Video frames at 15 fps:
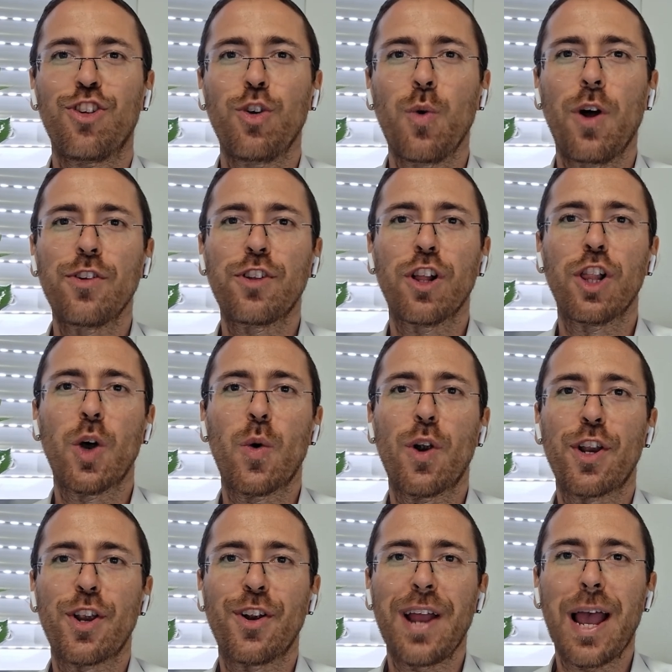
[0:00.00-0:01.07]
you want to lower
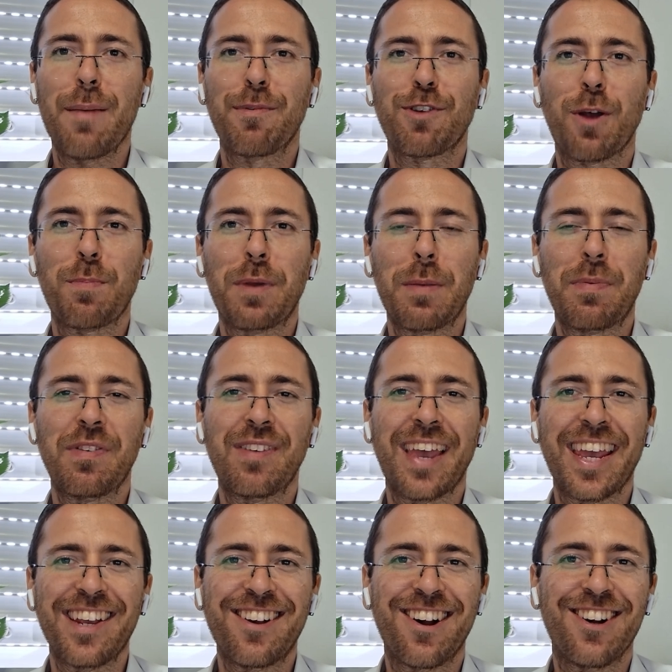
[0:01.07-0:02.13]
your Amazon
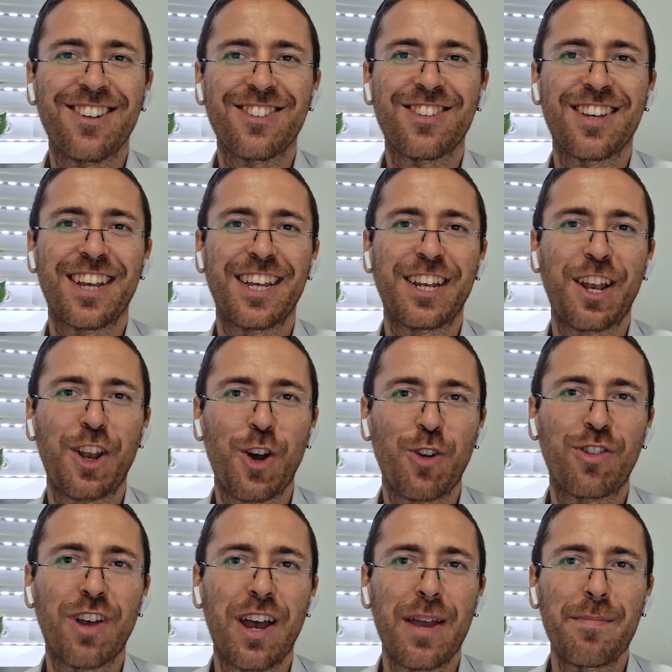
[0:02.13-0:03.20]
PPC ACoS in no
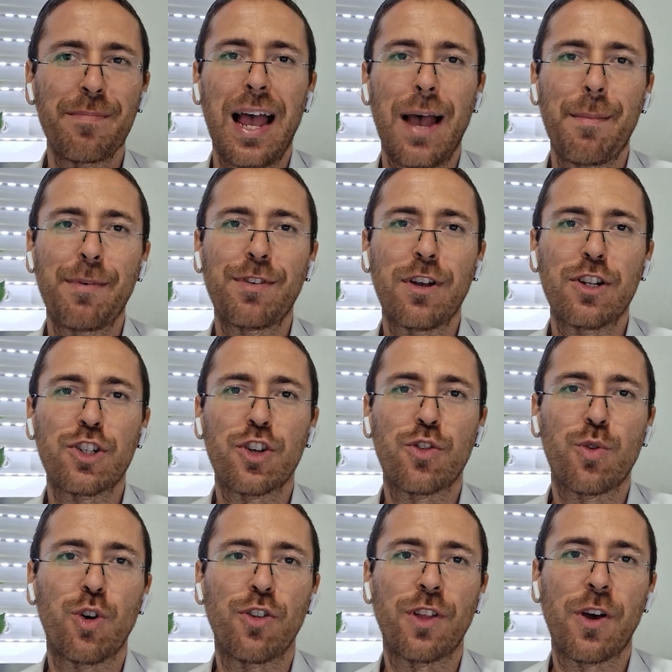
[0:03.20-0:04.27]
time? Amazon just
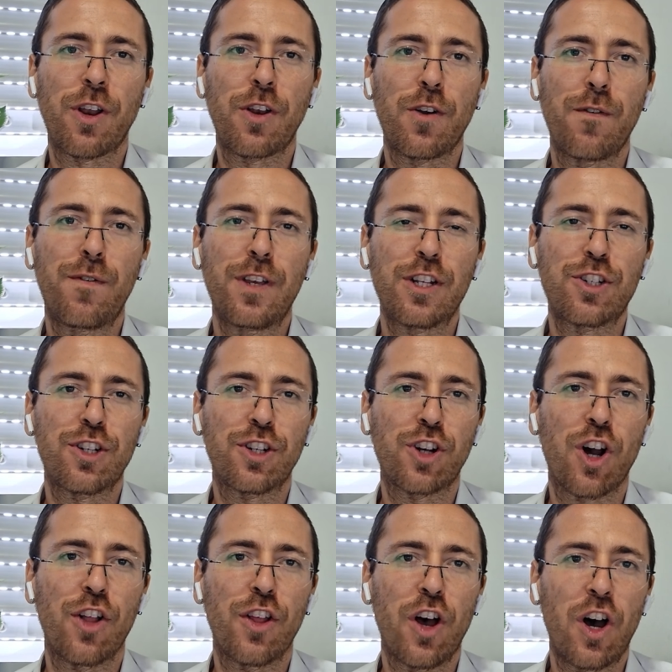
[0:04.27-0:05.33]
rolled out a new feature
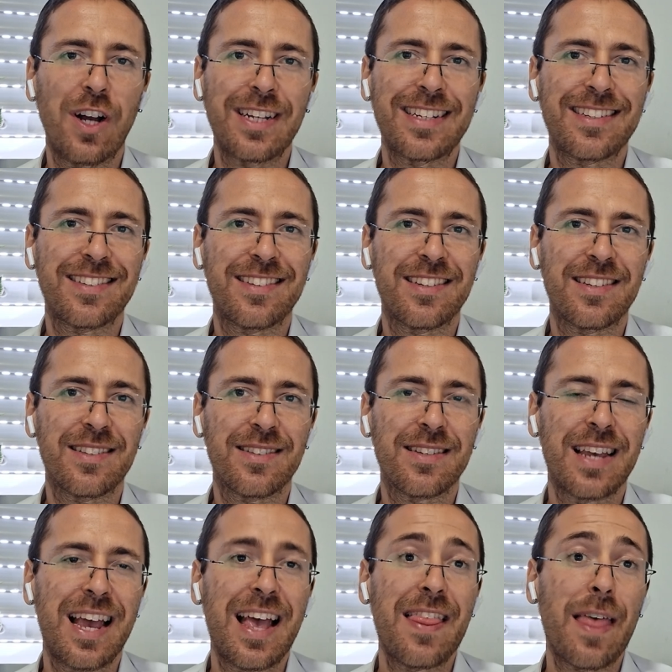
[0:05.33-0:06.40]
called Audiences
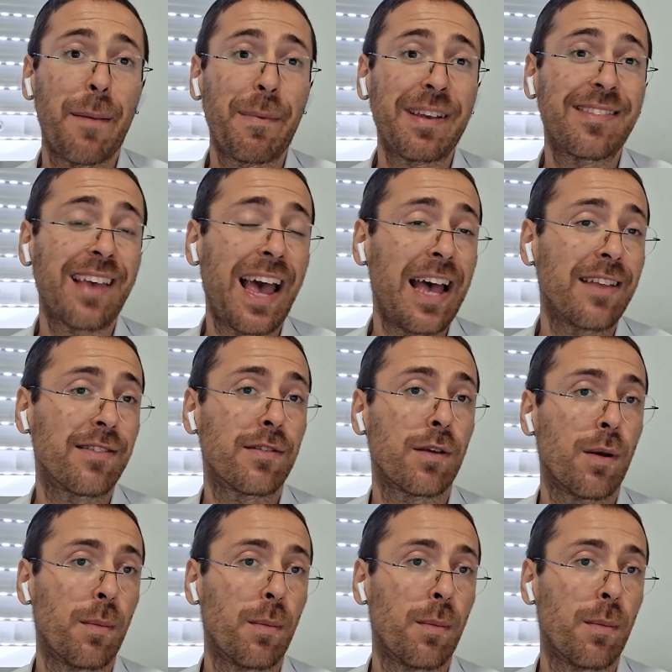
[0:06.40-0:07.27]
that makes ads